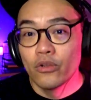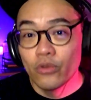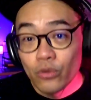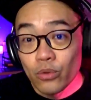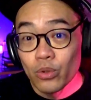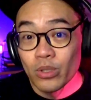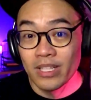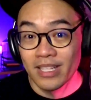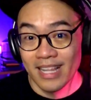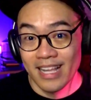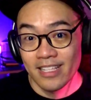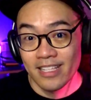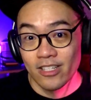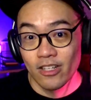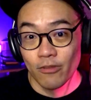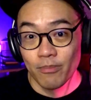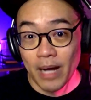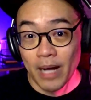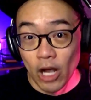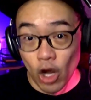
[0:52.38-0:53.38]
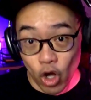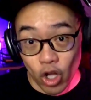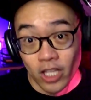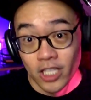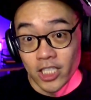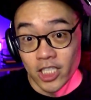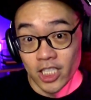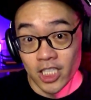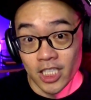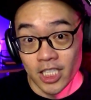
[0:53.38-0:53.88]
through the lens of
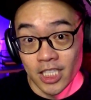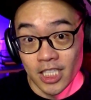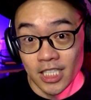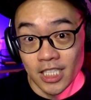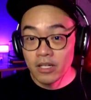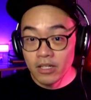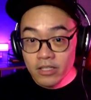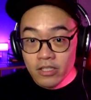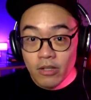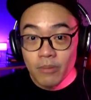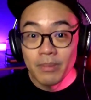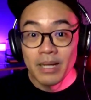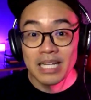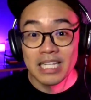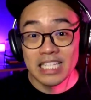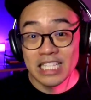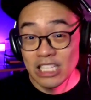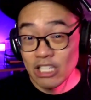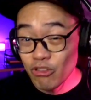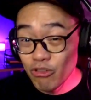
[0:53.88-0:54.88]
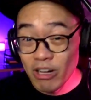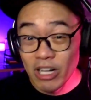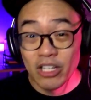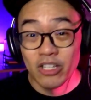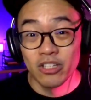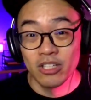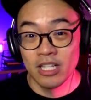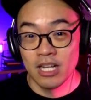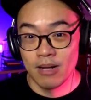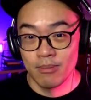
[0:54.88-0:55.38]
biology. Because of my
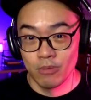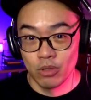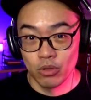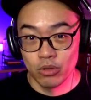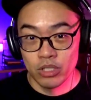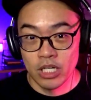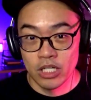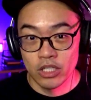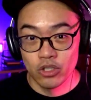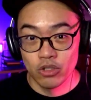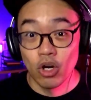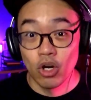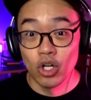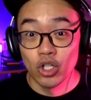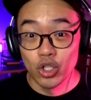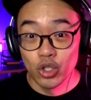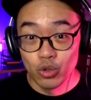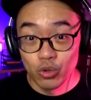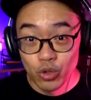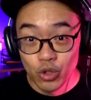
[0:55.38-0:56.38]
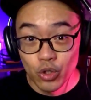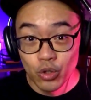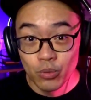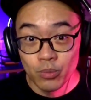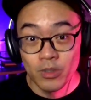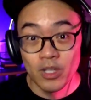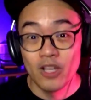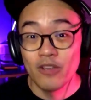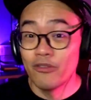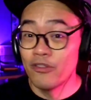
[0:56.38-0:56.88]
irregular upload schedule on
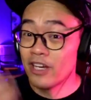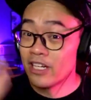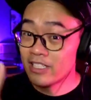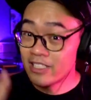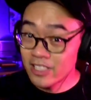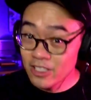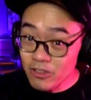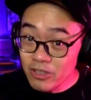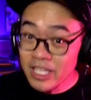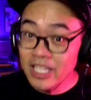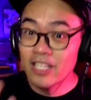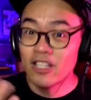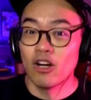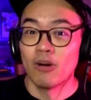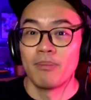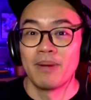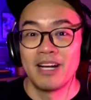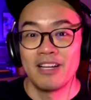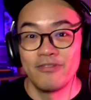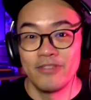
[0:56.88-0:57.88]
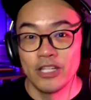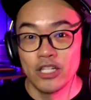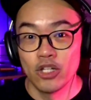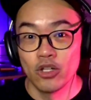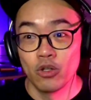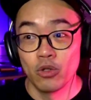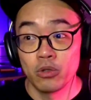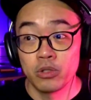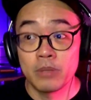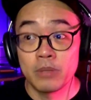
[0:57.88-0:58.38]
YouTube, if you are still keen on my
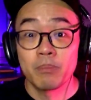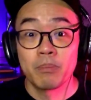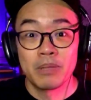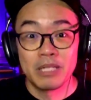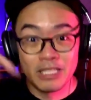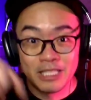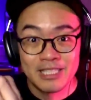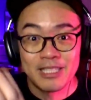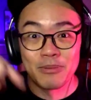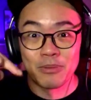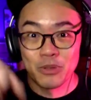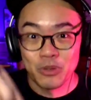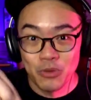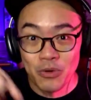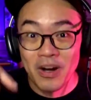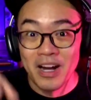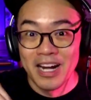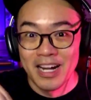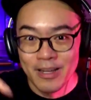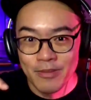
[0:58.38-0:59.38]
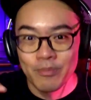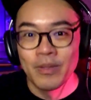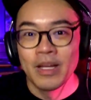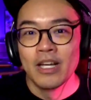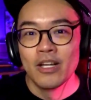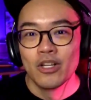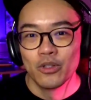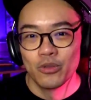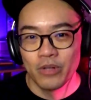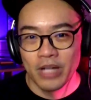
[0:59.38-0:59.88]
videos, please subscribe
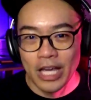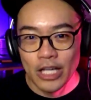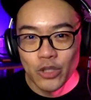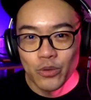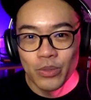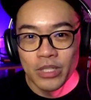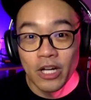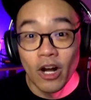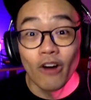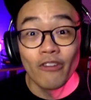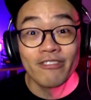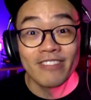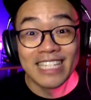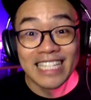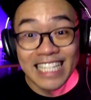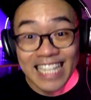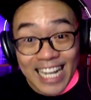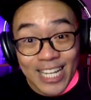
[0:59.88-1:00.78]
to catch wind of the